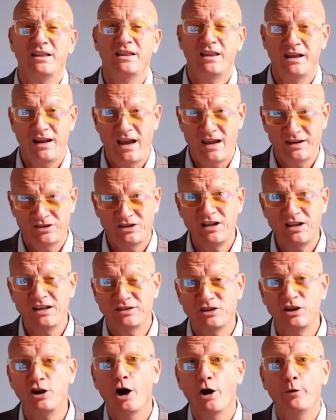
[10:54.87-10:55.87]
that actually
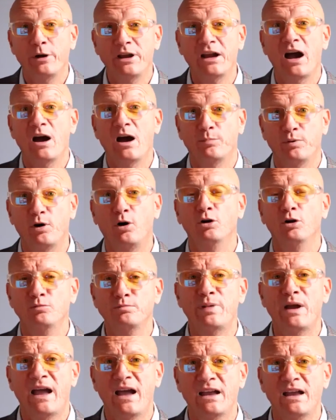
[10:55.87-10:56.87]
it's going up
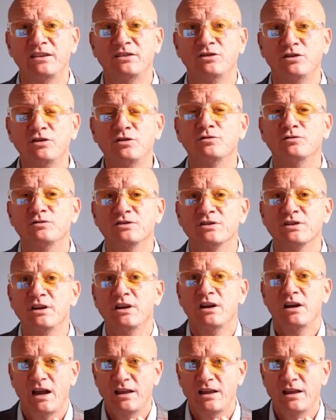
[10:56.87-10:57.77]
on bad news.